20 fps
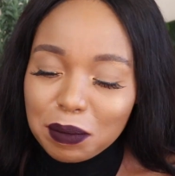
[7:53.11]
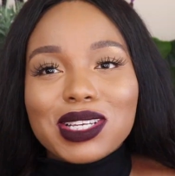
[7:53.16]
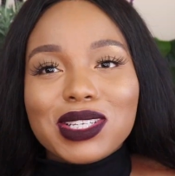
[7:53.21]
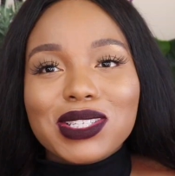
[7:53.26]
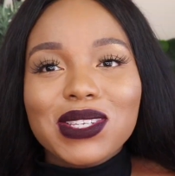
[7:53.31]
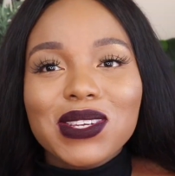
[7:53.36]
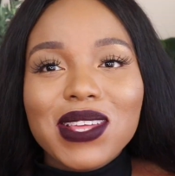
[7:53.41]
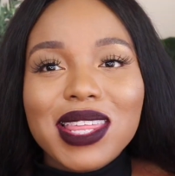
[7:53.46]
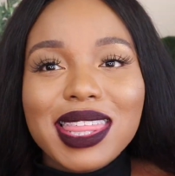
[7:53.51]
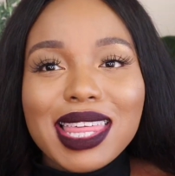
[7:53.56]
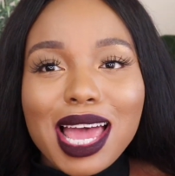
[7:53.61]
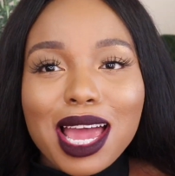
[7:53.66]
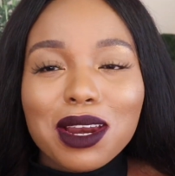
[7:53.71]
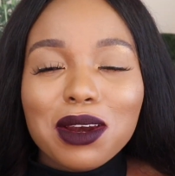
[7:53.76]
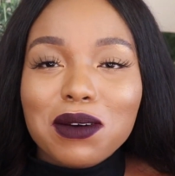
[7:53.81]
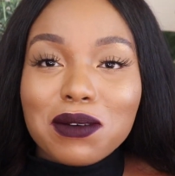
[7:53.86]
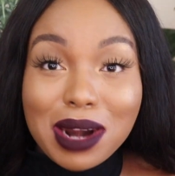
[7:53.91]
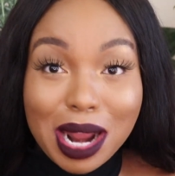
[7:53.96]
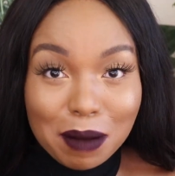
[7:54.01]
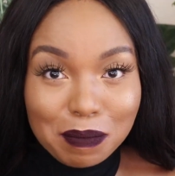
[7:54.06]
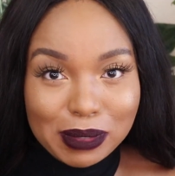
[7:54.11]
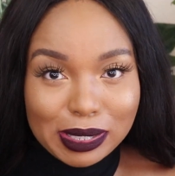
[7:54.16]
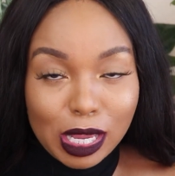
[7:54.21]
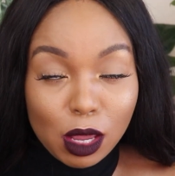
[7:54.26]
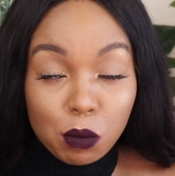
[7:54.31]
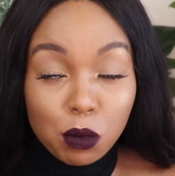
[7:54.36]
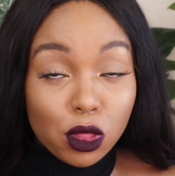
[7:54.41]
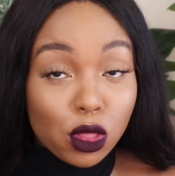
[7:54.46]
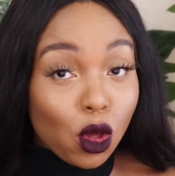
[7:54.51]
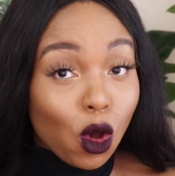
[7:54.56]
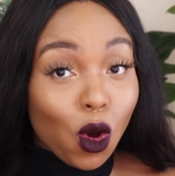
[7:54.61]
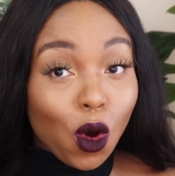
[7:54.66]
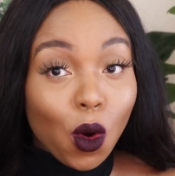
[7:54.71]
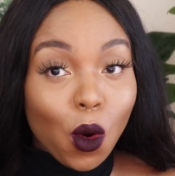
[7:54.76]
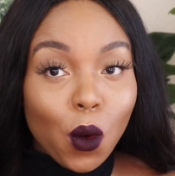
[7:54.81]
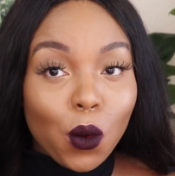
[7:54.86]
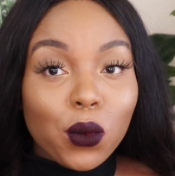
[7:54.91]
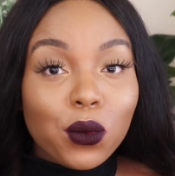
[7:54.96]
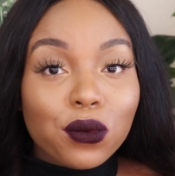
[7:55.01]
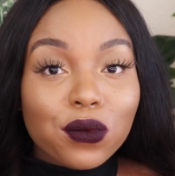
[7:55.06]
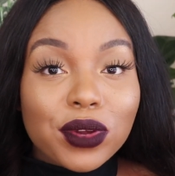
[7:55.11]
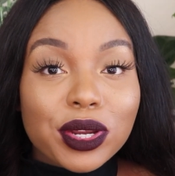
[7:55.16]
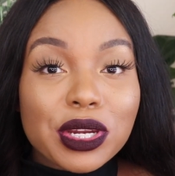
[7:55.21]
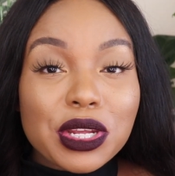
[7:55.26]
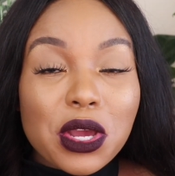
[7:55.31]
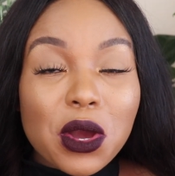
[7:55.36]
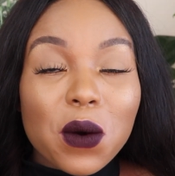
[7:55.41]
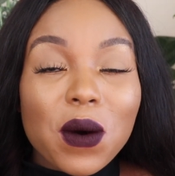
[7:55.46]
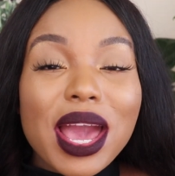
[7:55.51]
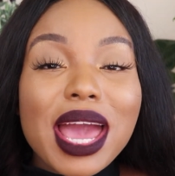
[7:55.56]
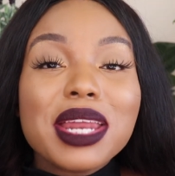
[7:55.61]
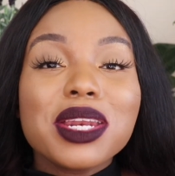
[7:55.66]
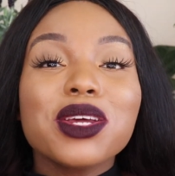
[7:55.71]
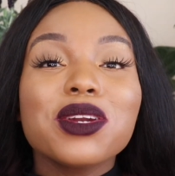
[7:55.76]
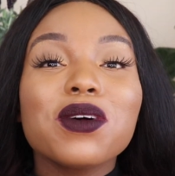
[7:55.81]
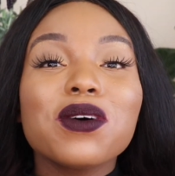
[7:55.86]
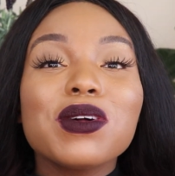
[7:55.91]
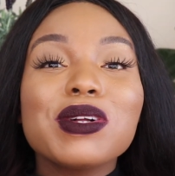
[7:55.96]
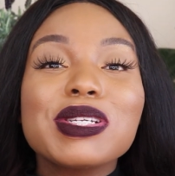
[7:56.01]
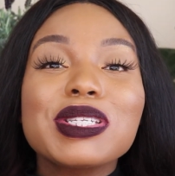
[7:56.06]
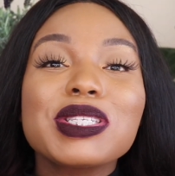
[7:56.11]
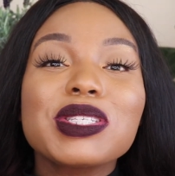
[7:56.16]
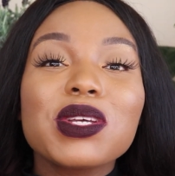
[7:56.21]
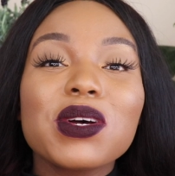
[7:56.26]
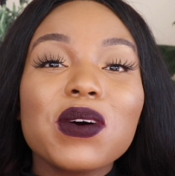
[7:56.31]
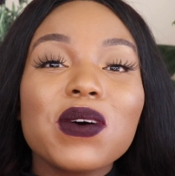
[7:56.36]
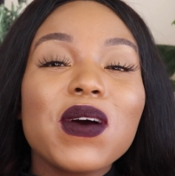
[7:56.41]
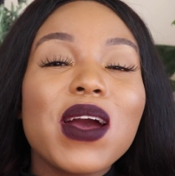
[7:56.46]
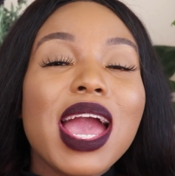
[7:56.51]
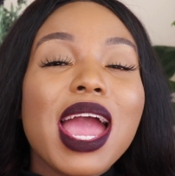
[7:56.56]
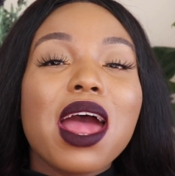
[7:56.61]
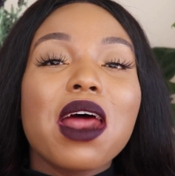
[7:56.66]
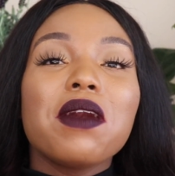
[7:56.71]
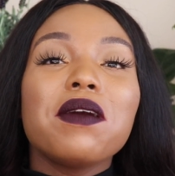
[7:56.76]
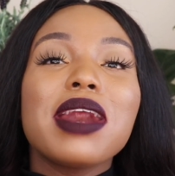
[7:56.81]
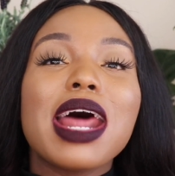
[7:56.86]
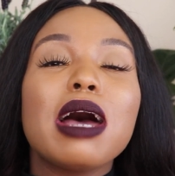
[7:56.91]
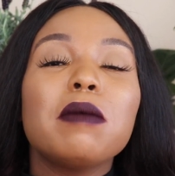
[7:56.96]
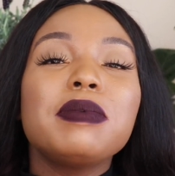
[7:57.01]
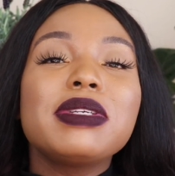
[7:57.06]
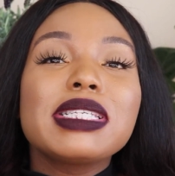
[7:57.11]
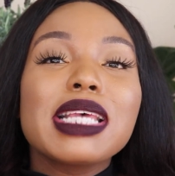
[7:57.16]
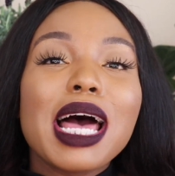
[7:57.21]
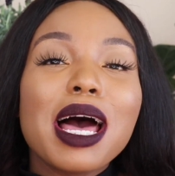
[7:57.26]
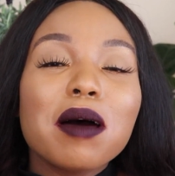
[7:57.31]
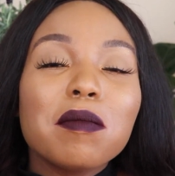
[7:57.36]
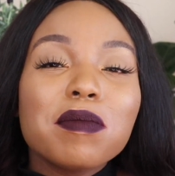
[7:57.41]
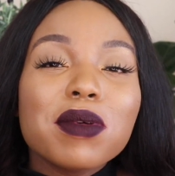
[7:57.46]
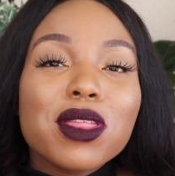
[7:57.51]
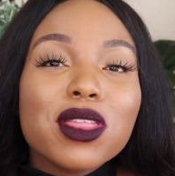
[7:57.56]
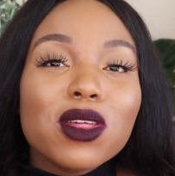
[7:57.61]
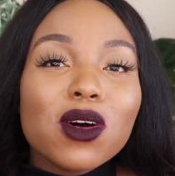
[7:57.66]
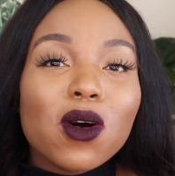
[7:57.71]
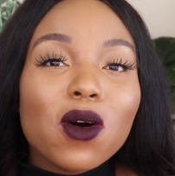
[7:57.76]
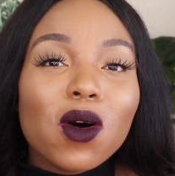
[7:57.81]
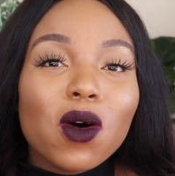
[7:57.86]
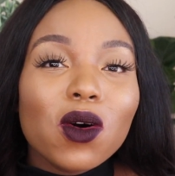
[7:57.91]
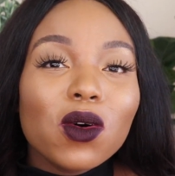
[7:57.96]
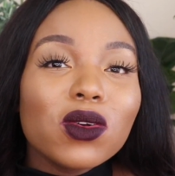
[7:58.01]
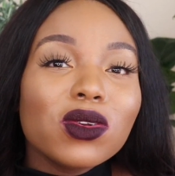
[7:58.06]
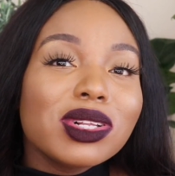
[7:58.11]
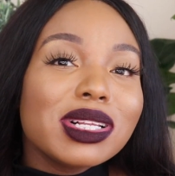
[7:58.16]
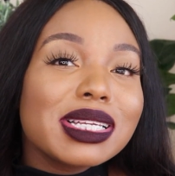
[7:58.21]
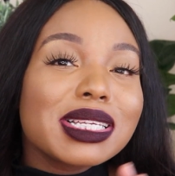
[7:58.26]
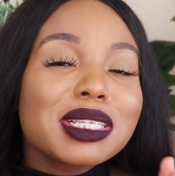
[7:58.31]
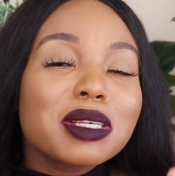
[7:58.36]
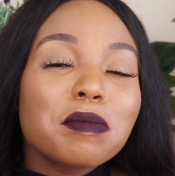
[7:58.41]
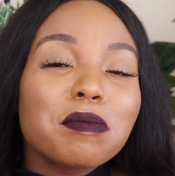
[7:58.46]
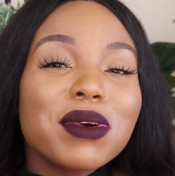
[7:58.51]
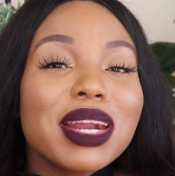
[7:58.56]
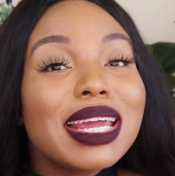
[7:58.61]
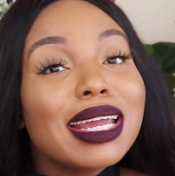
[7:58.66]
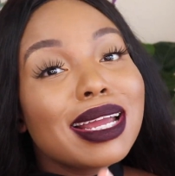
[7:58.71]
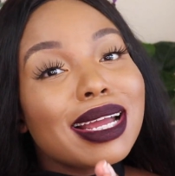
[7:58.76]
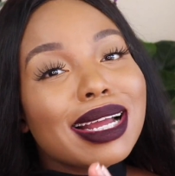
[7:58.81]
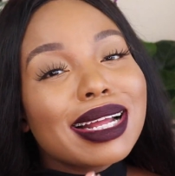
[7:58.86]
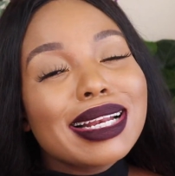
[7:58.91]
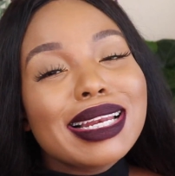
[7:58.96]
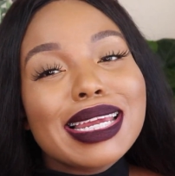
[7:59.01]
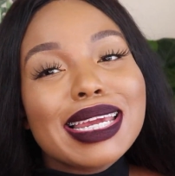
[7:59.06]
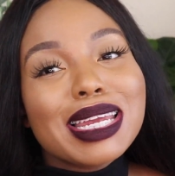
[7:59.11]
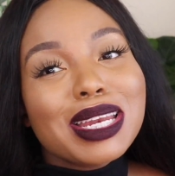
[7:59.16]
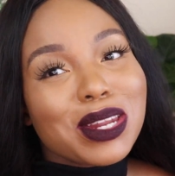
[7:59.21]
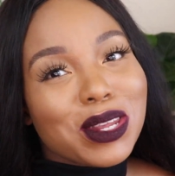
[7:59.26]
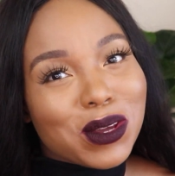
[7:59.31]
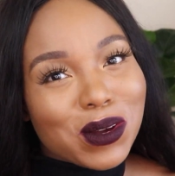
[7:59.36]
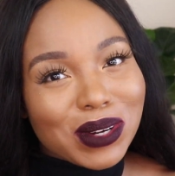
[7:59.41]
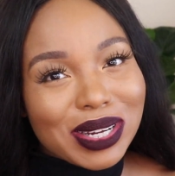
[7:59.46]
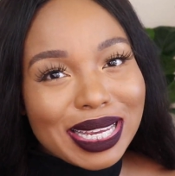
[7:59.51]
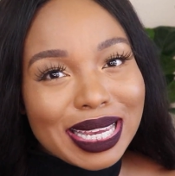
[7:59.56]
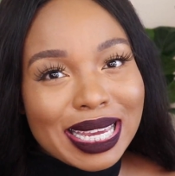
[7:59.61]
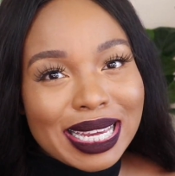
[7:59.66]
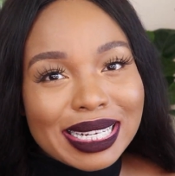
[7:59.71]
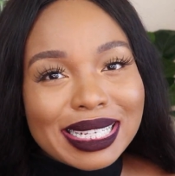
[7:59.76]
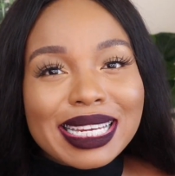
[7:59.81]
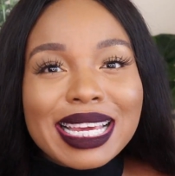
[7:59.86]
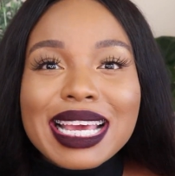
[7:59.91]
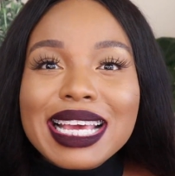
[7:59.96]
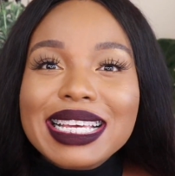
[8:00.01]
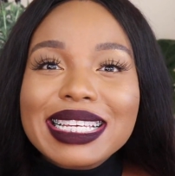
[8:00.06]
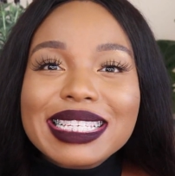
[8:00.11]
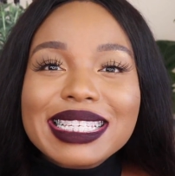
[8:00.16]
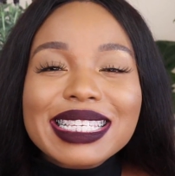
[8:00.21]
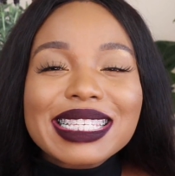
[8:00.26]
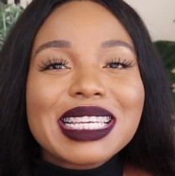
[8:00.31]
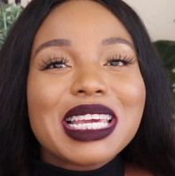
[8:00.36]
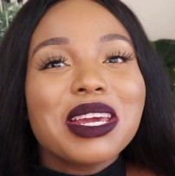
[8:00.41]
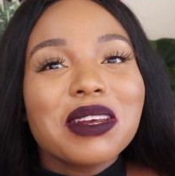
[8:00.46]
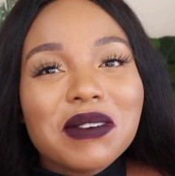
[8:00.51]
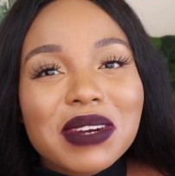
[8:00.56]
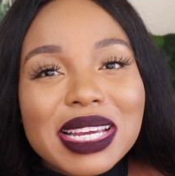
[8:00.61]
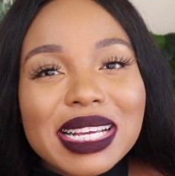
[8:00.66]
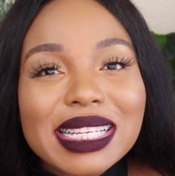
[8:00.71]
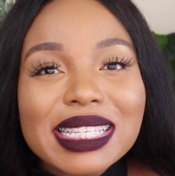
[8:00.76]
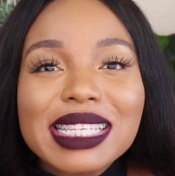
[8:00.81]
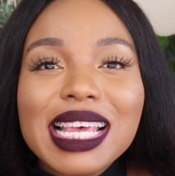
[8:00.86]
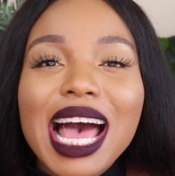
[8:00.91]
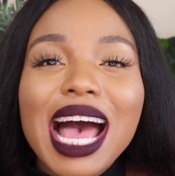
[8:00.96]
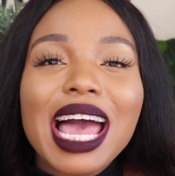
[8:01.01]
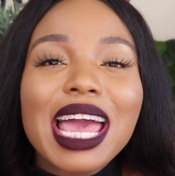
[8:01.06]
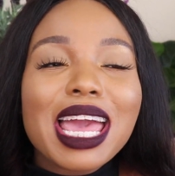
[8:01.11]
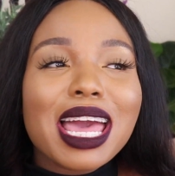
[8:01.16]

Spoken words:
So that wraps up the whole video, and it also wraps up the whole Spring Clean Your Kit series. I